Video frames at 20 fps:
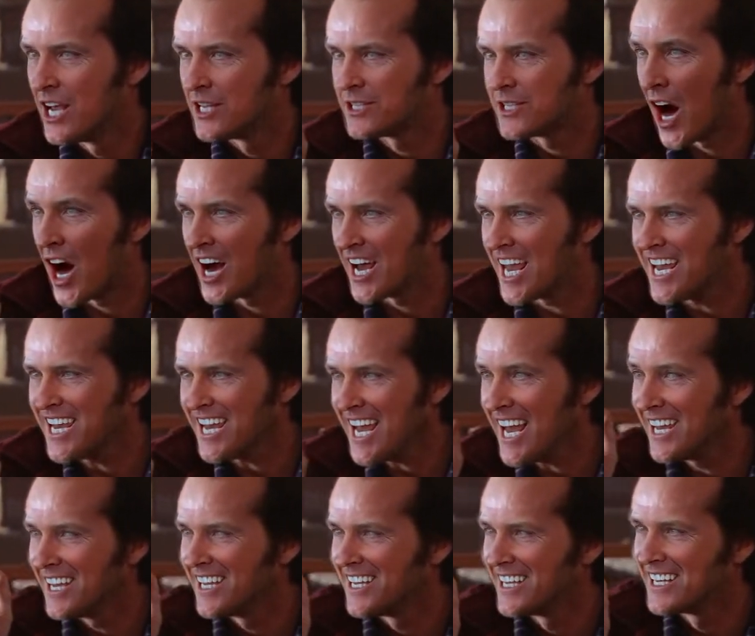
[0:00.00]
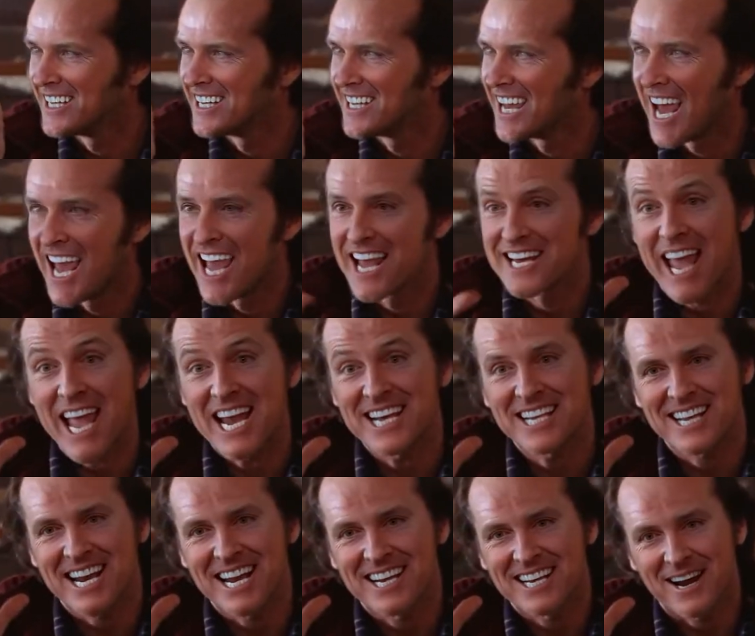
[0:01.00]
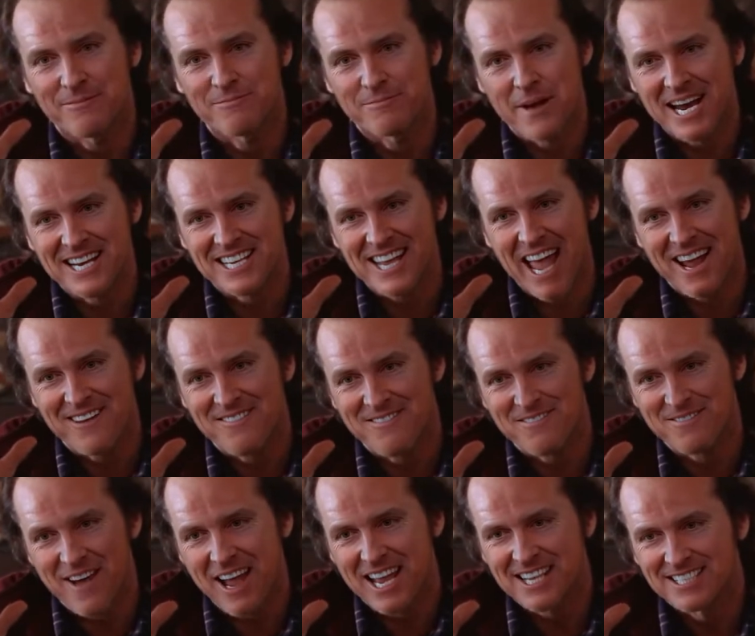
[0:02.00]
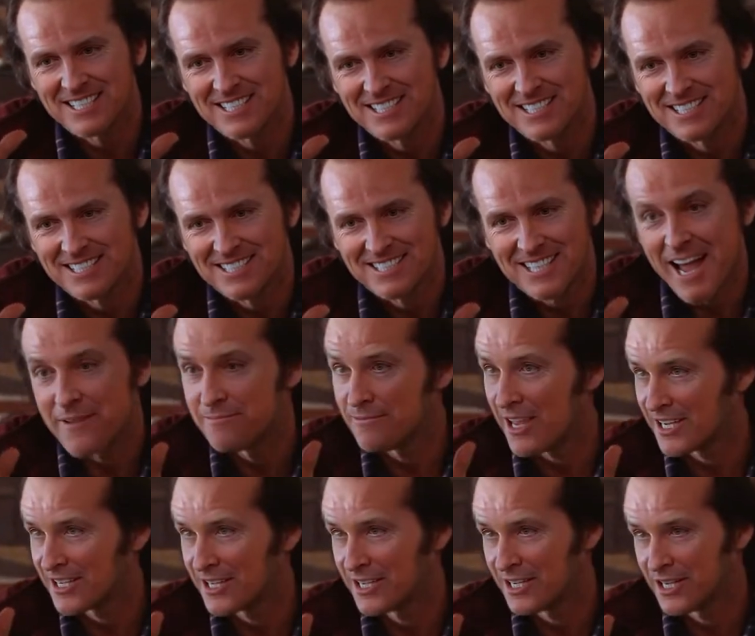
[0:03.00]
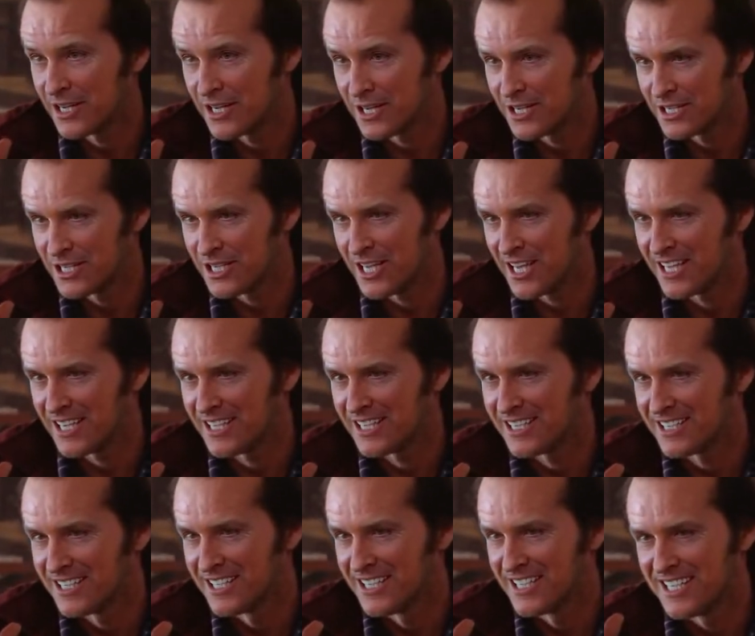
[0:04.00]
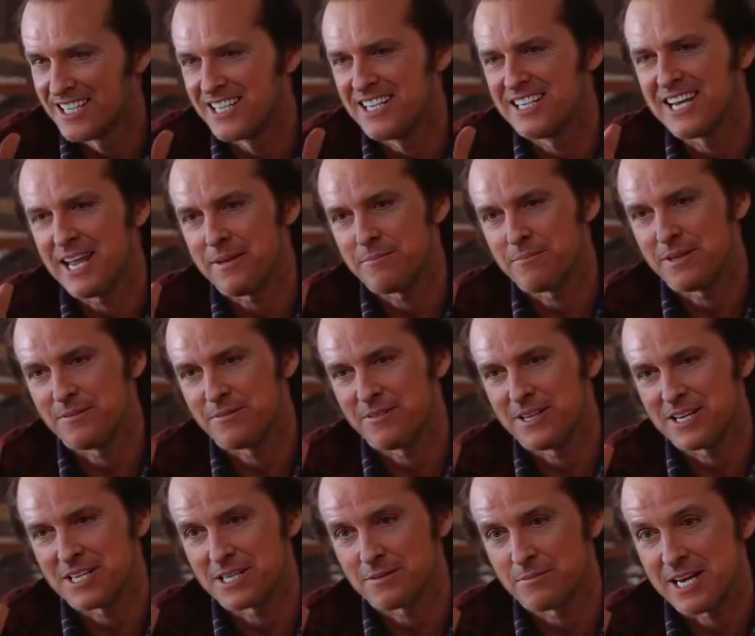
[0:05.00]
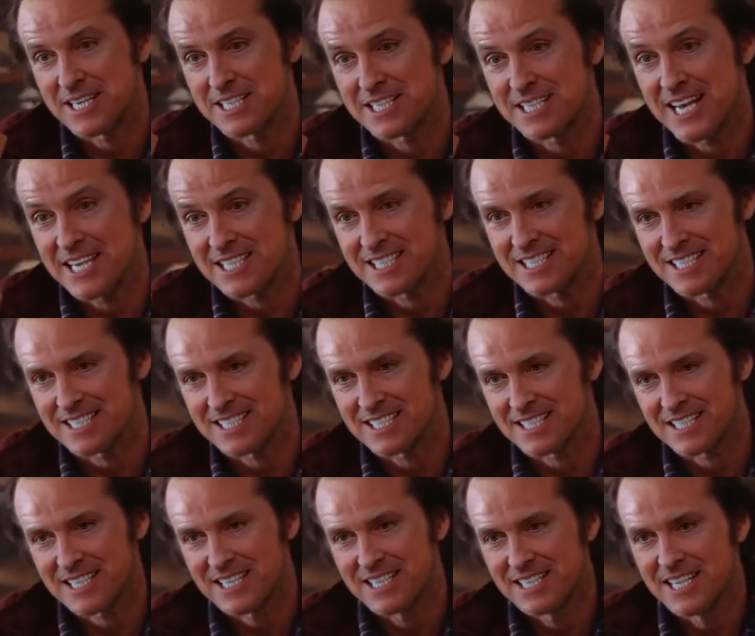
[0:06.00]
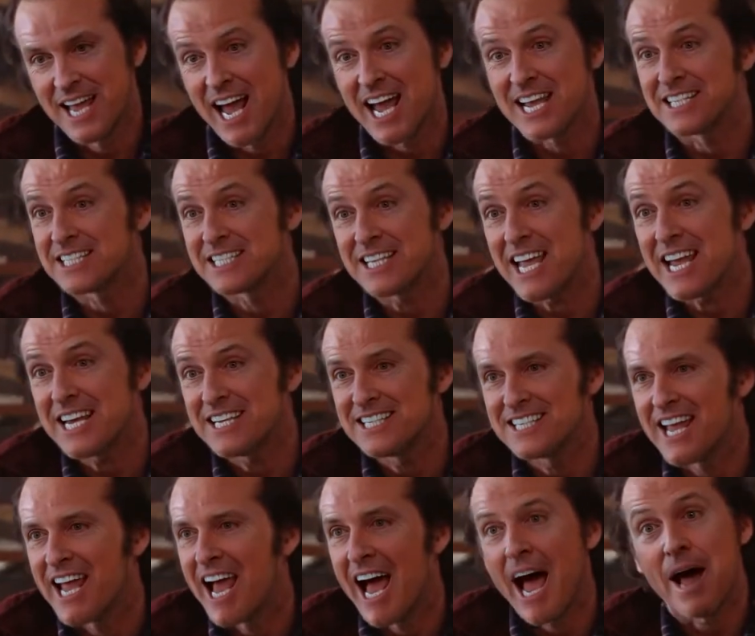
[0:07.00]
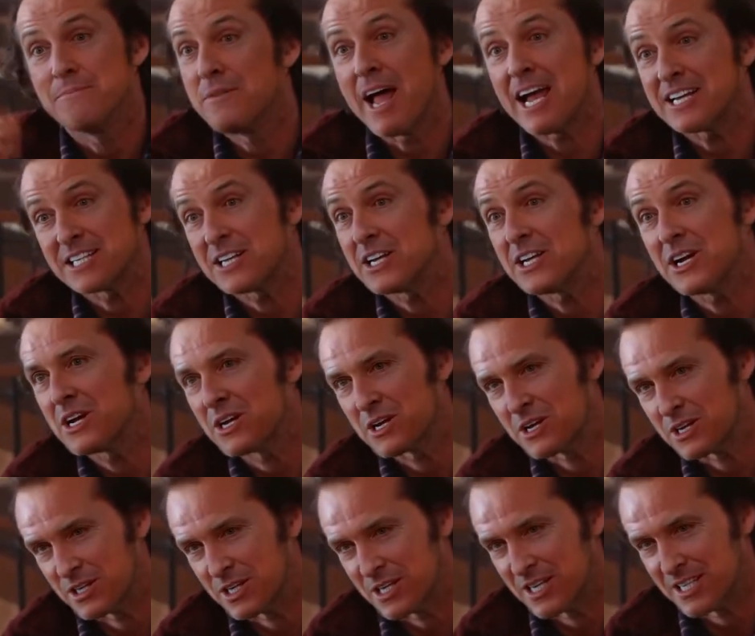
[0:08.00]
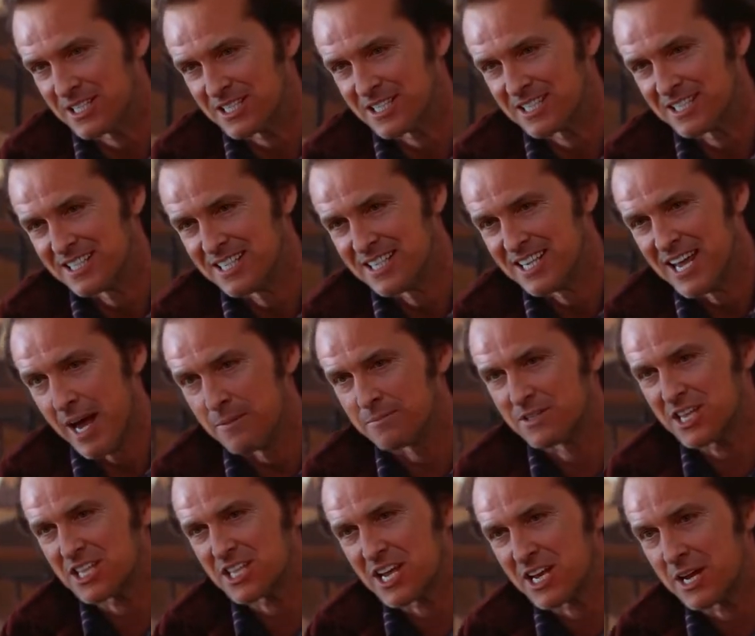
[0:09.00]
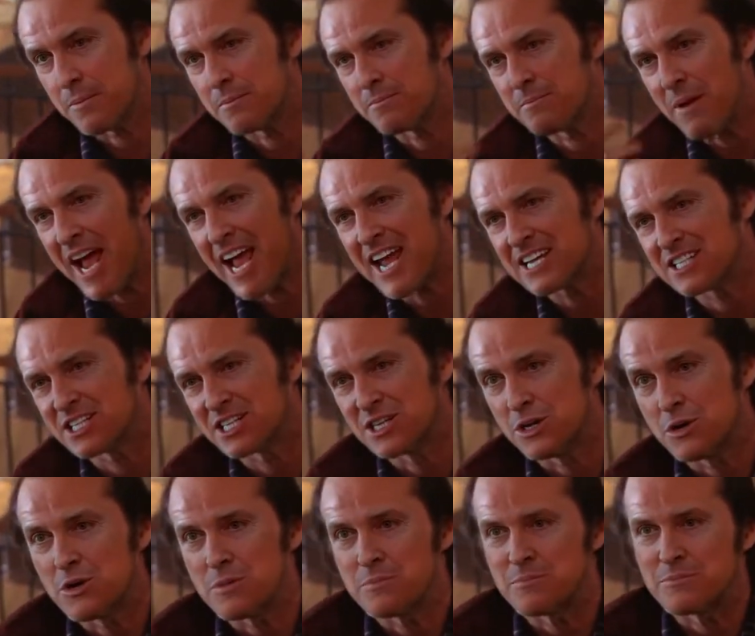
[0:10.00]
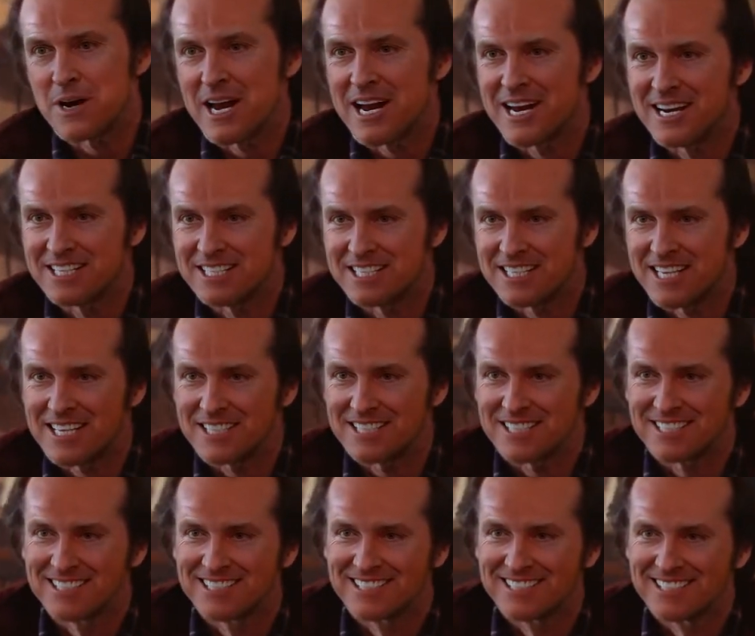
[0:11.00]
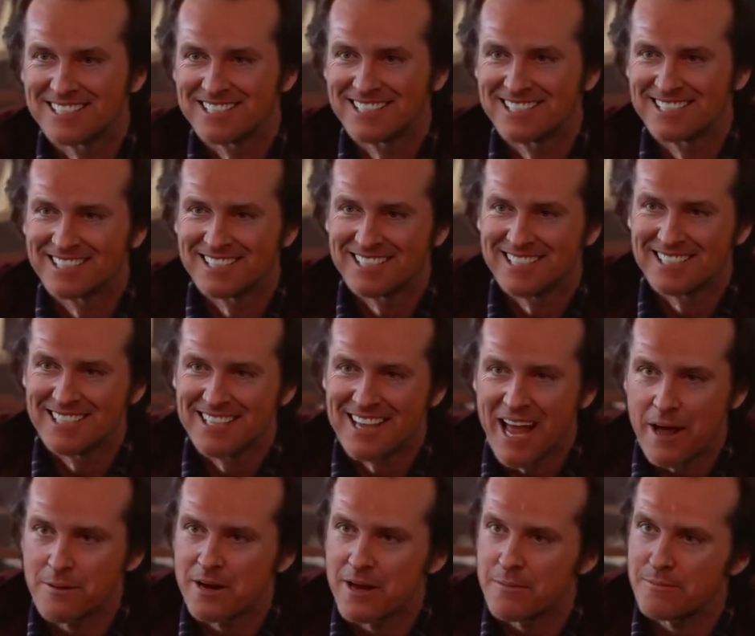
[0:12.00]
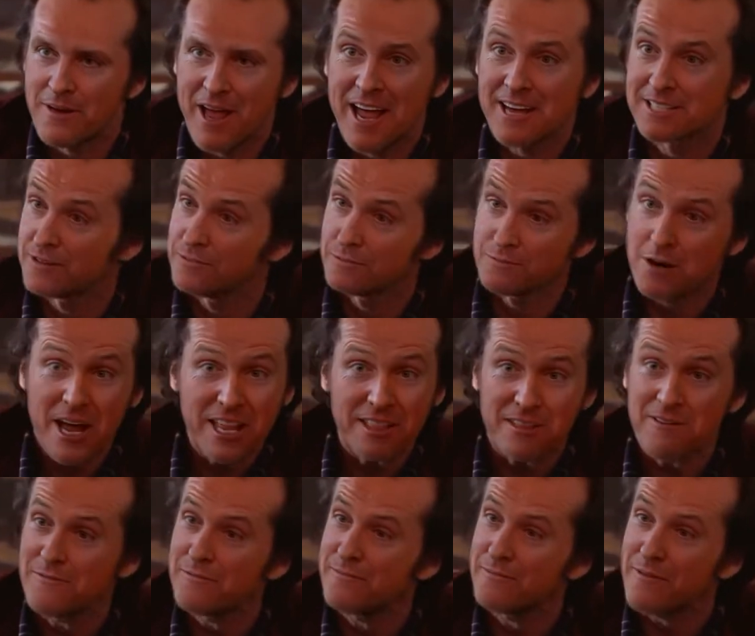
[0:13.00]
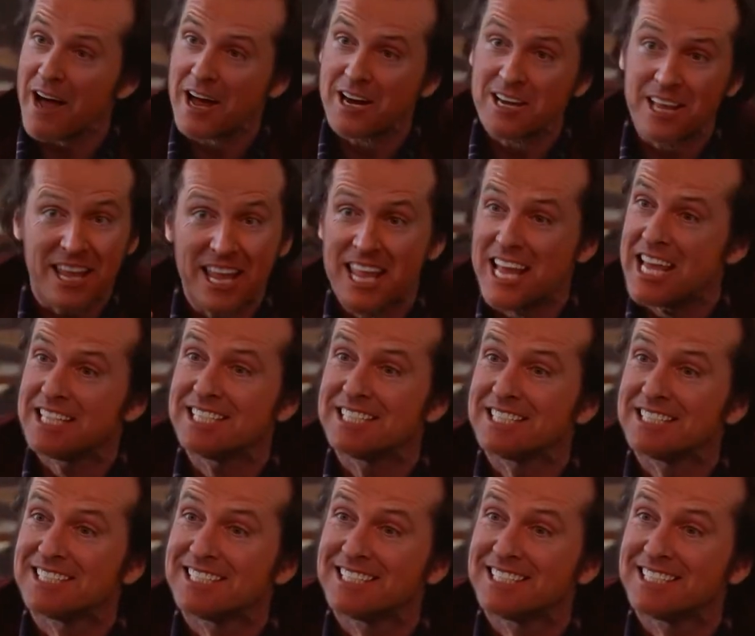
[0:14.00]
Darling, light of my life. I'm not gonna hurt you. You didn't let me finish my sentence. I said, I'm not gonna hurt you. I'm just gonna bash your brains in. I'm gonna bash them right the fuck in.